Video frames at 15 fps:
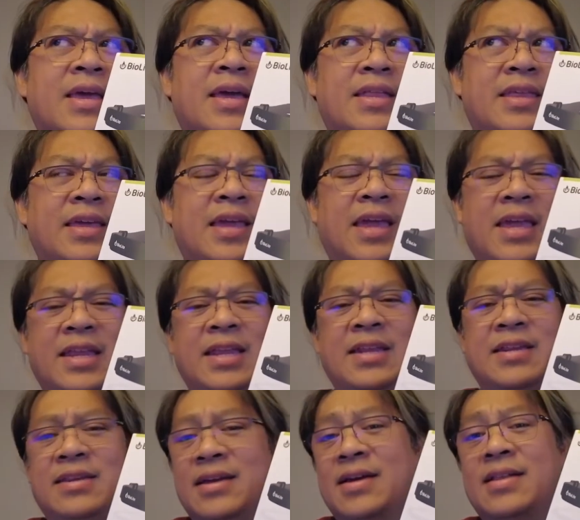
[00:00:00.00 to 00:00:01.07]
I think,
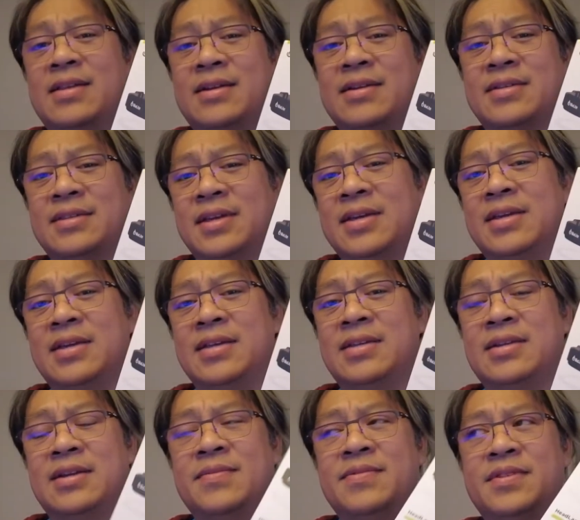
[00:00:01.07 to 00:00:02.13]
$80 in
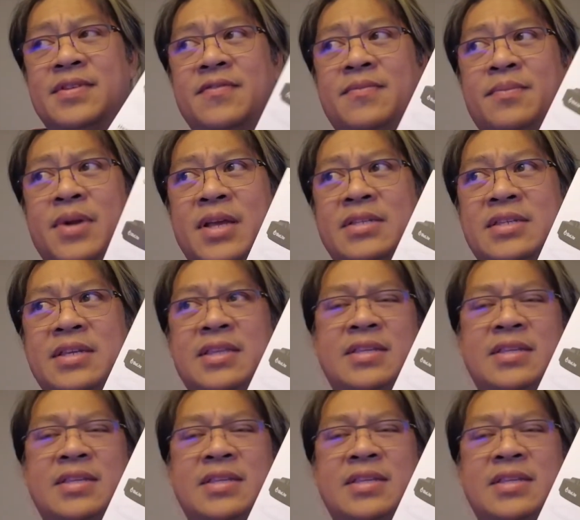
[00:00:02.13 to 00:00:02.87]
terms of pricing.